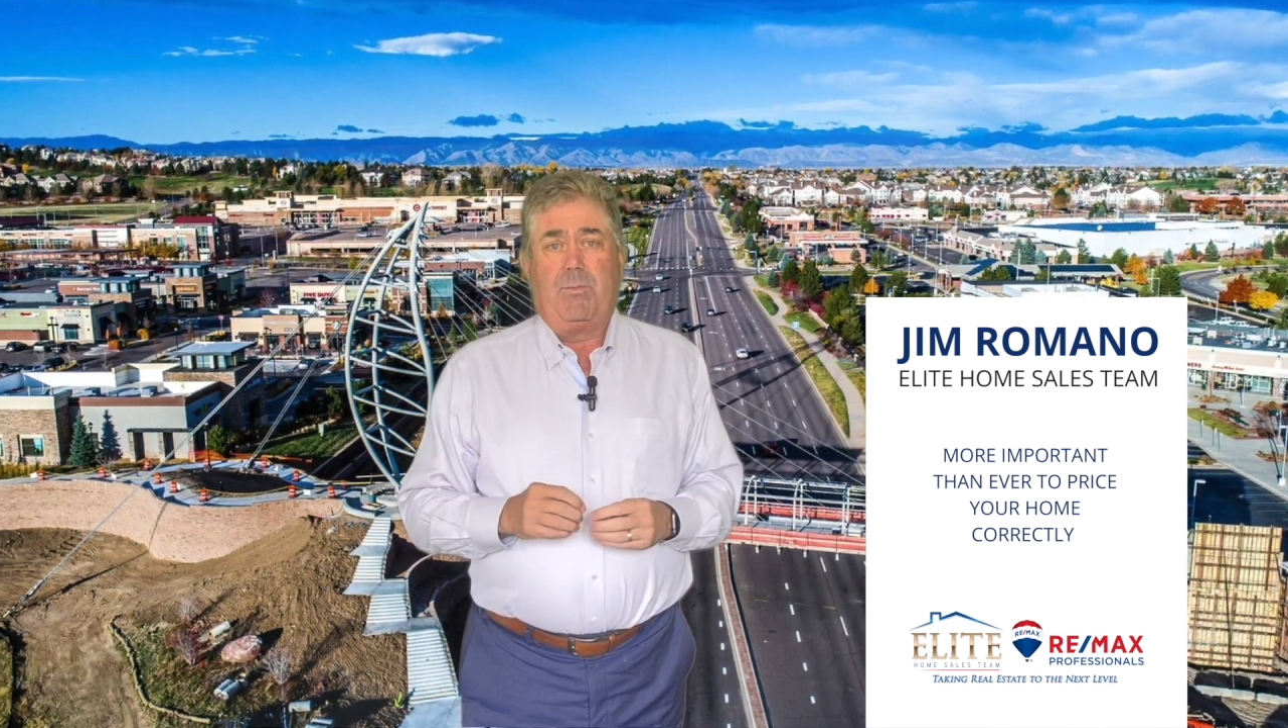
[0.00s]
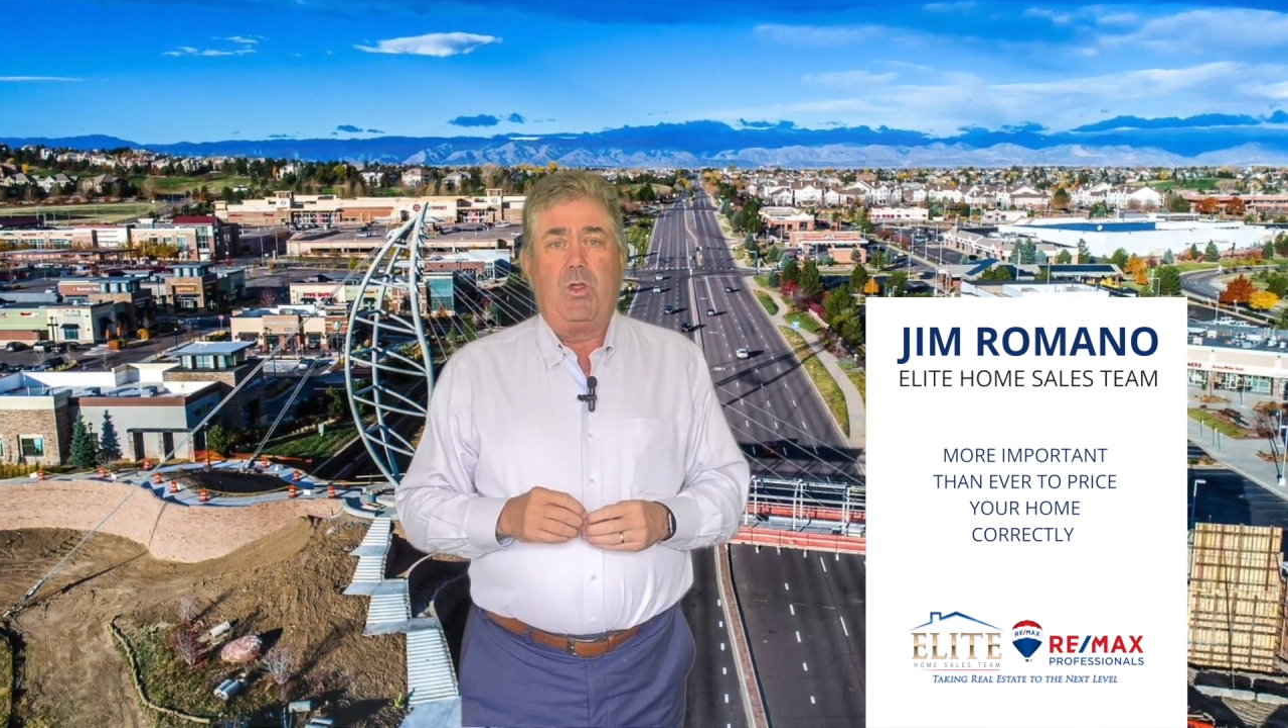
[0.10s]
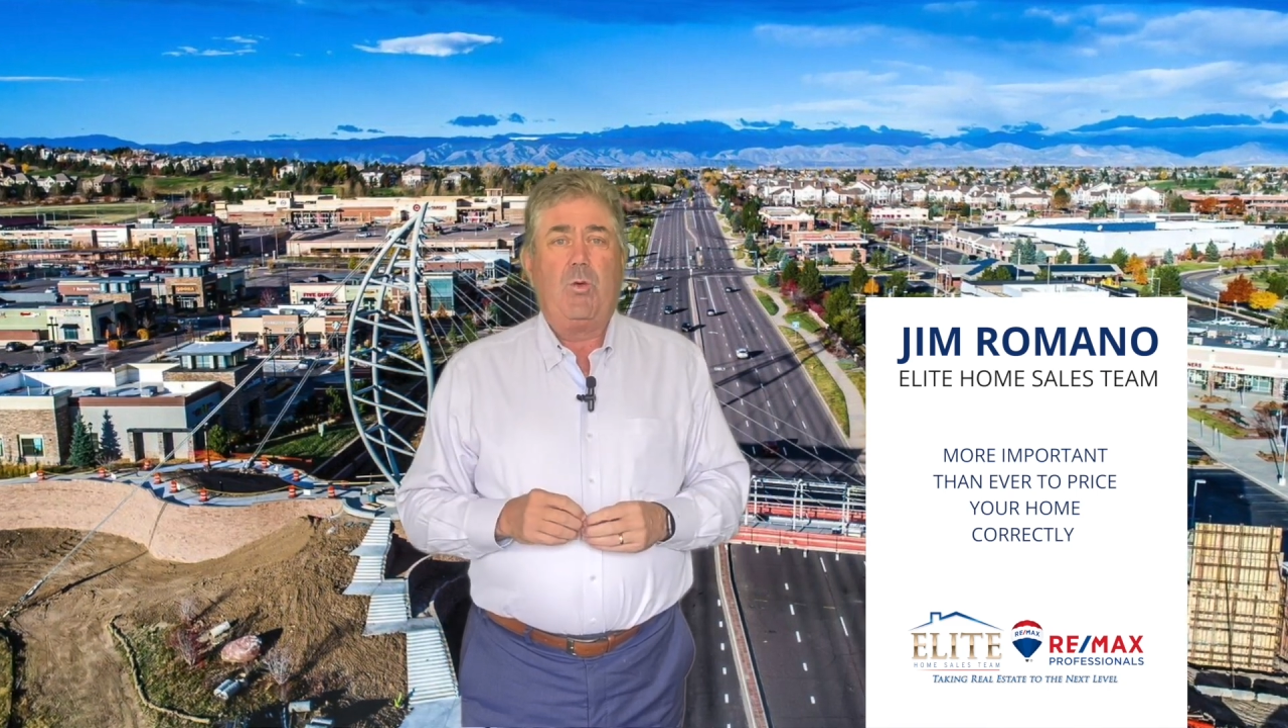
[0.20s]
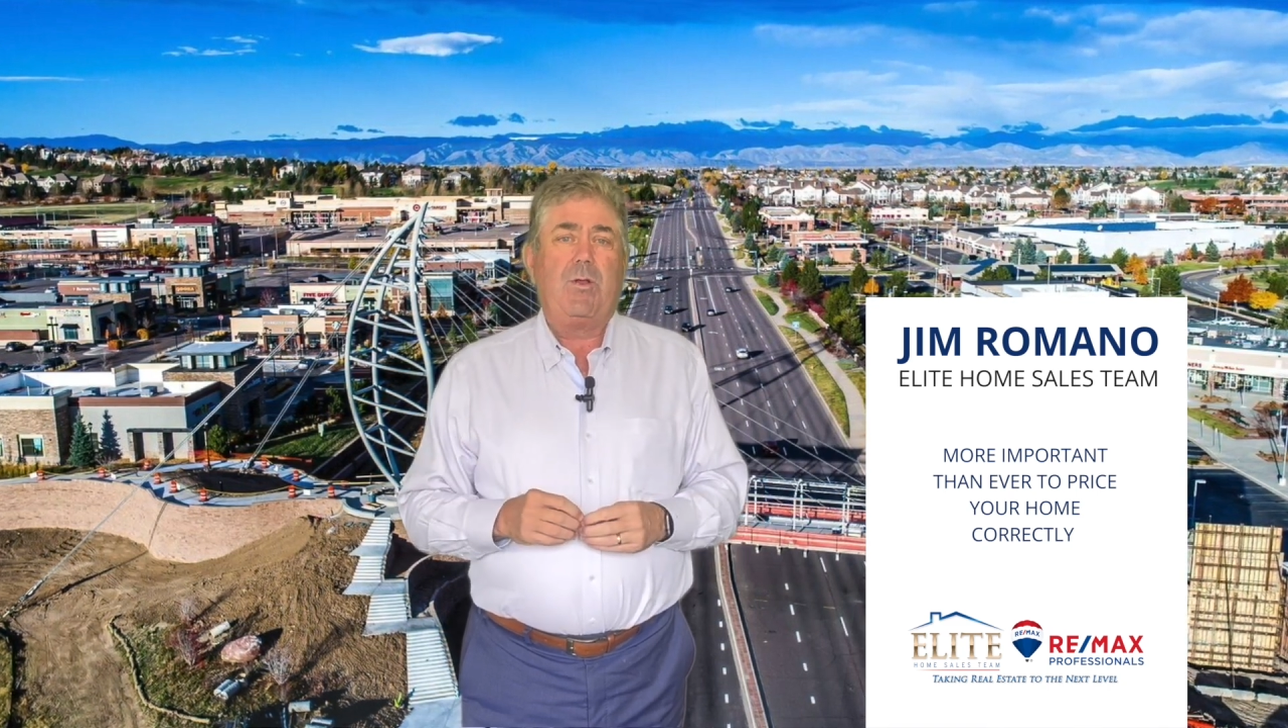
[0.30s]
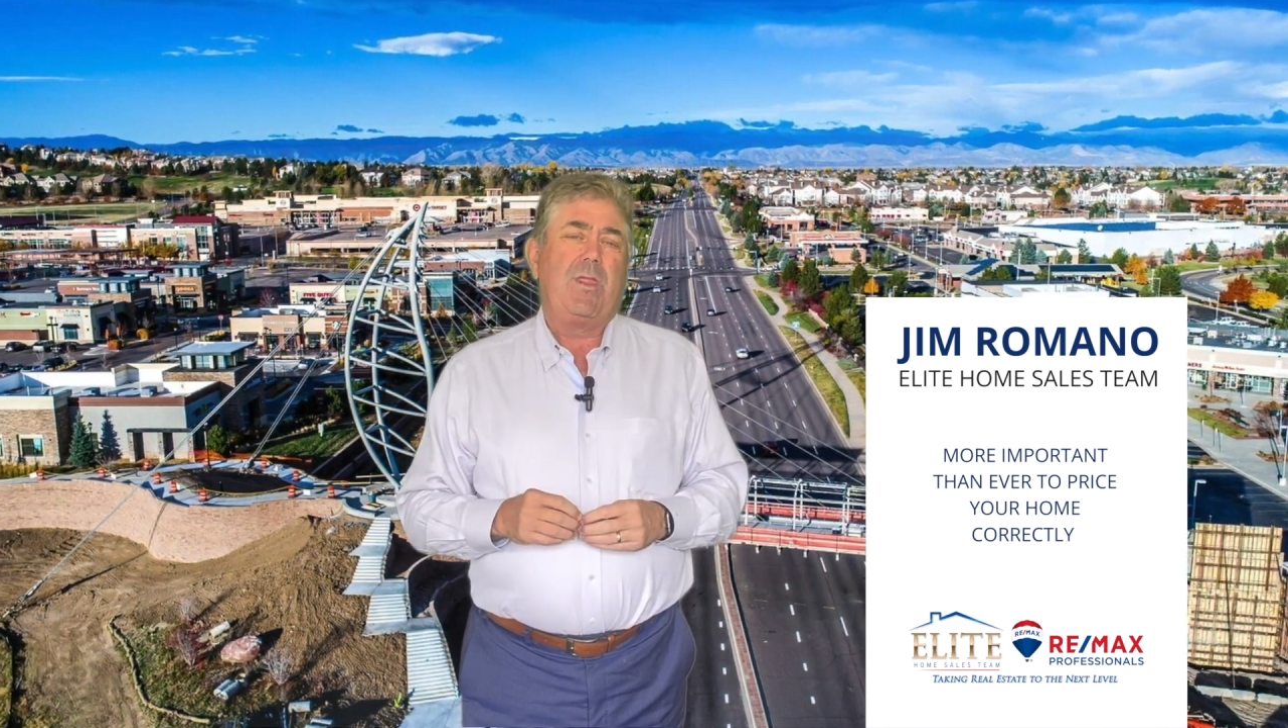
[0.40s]

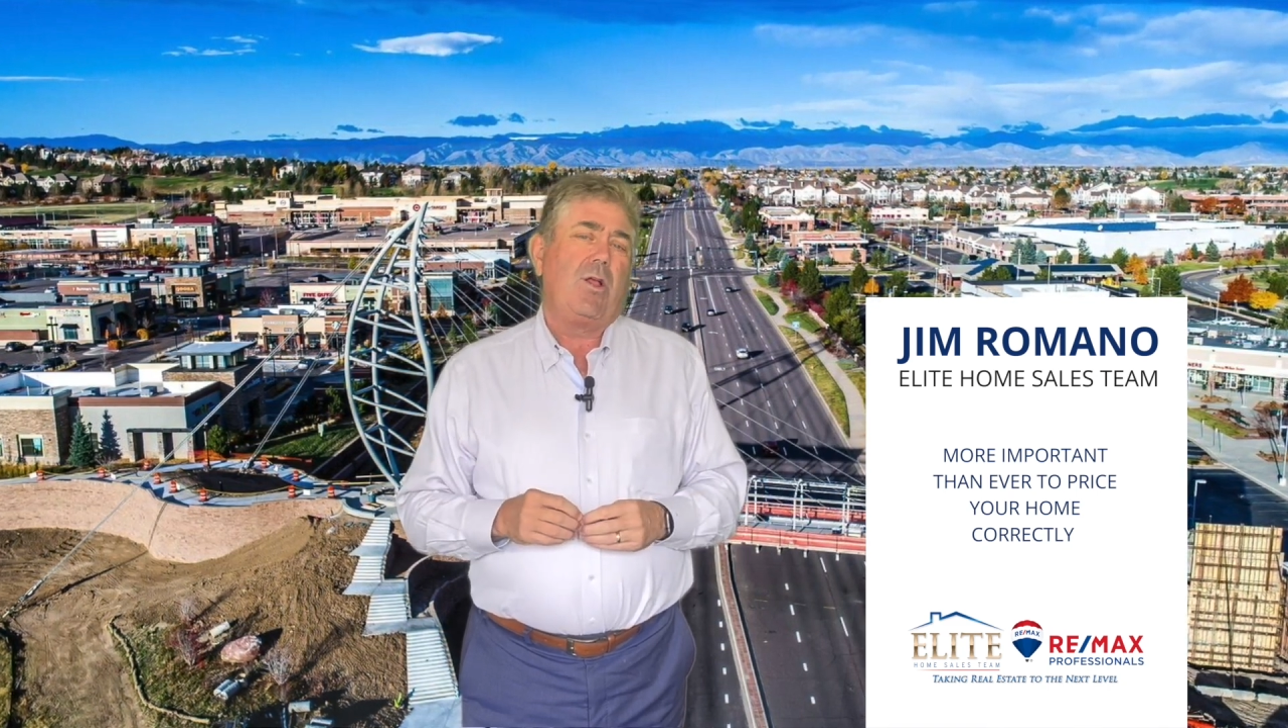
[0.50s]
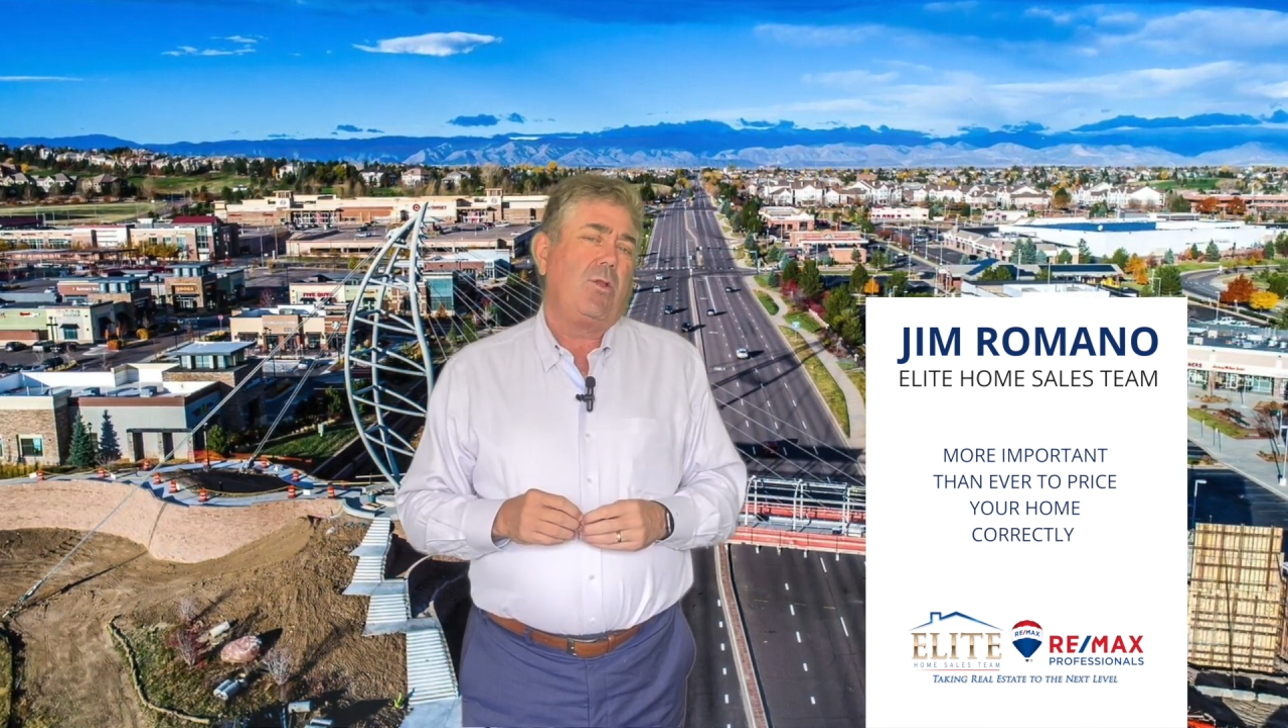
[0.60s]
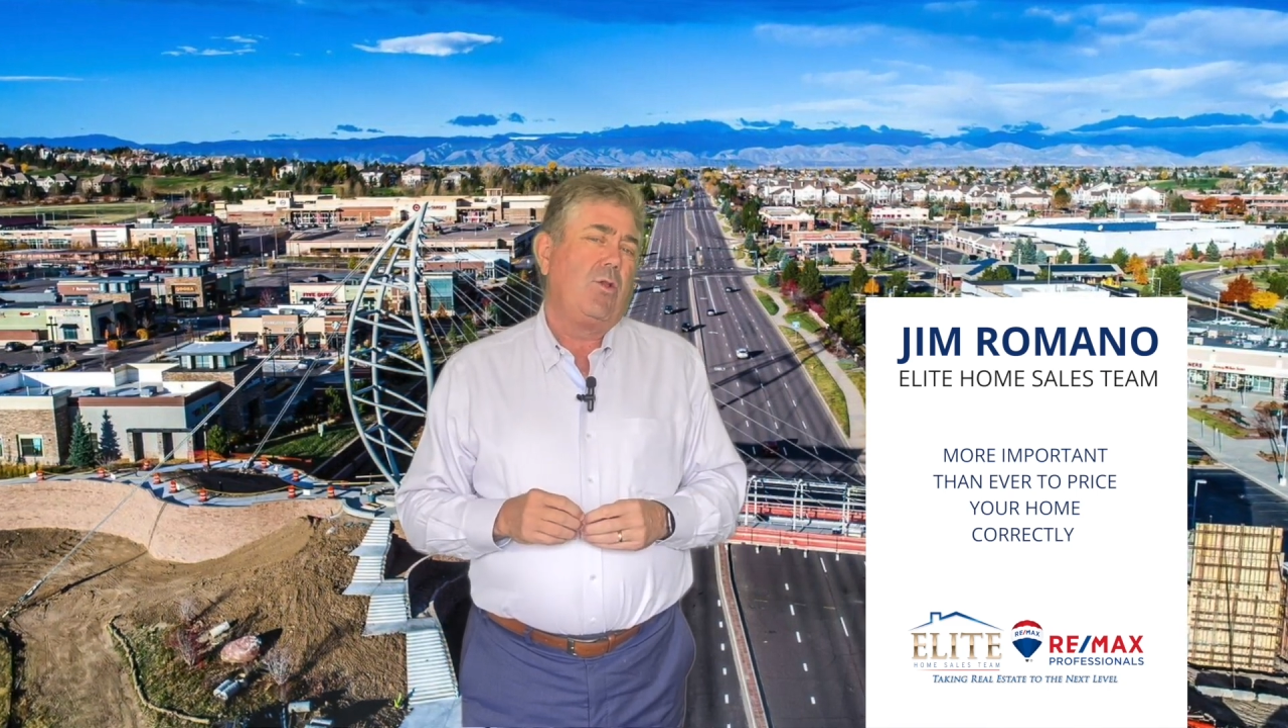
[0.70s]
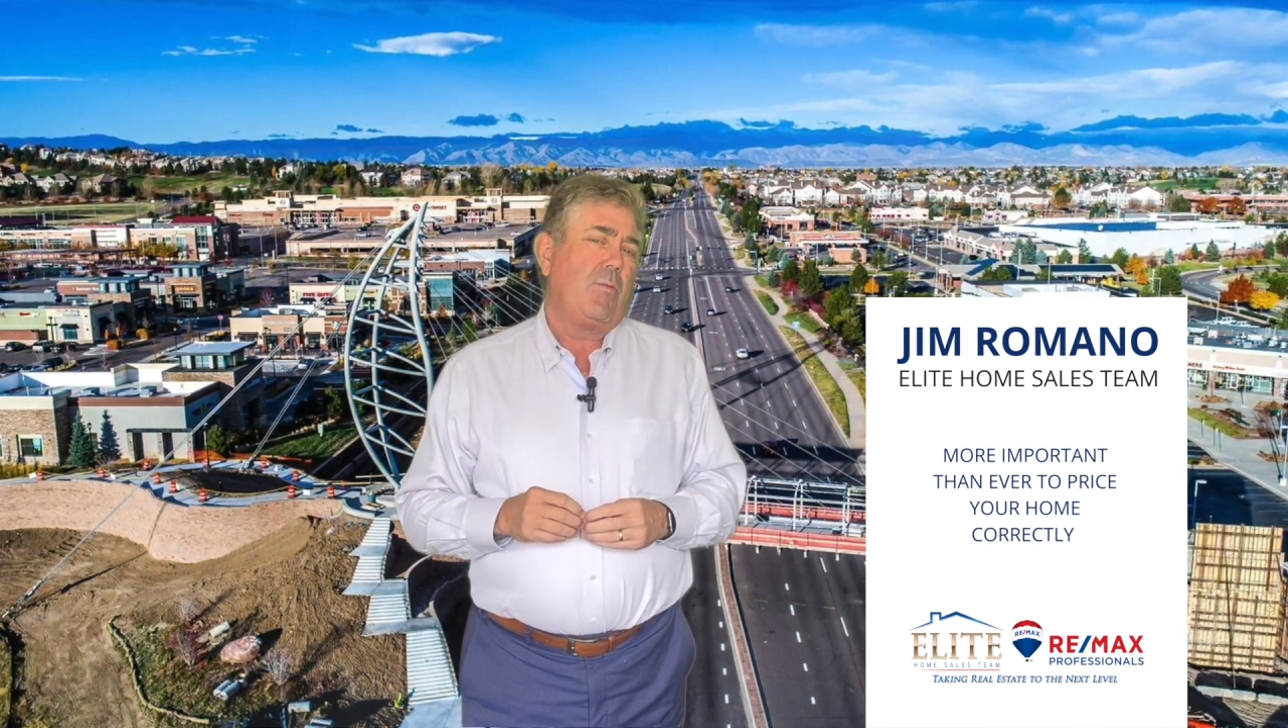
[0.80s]
You want to look